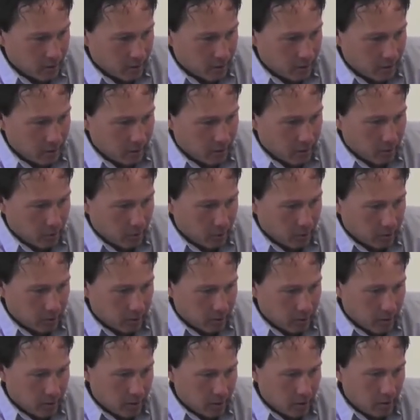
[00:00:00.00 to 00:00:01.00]
And once
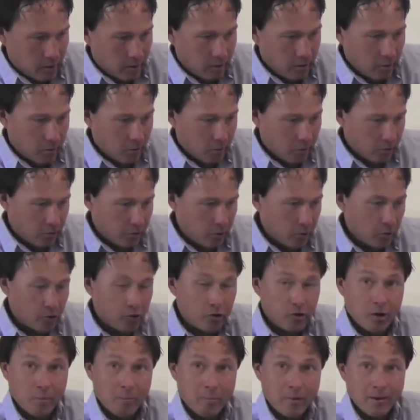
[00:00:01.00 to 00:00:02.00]
again, there was no
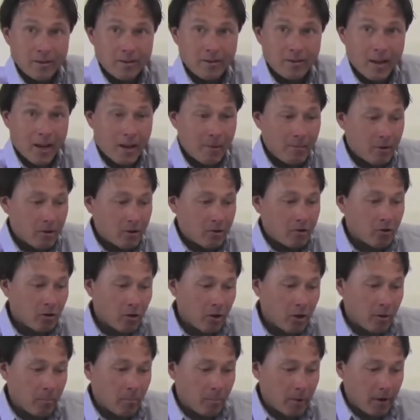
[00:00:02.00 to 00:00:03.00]
shipping damage
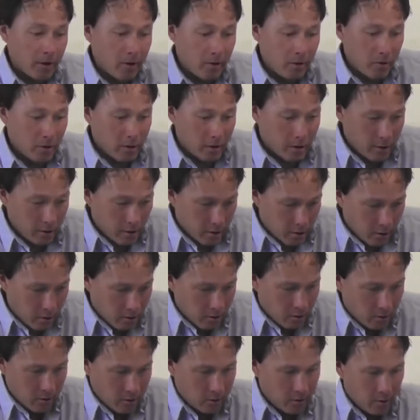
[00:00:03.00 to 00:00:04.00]
on my unit
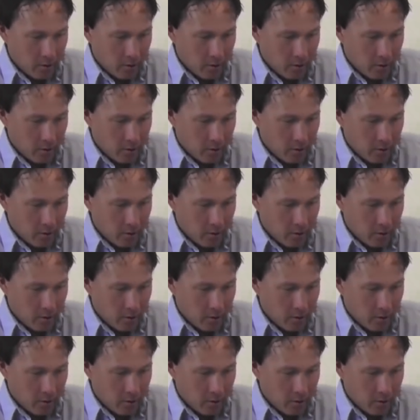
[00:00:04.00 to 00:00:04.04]
here.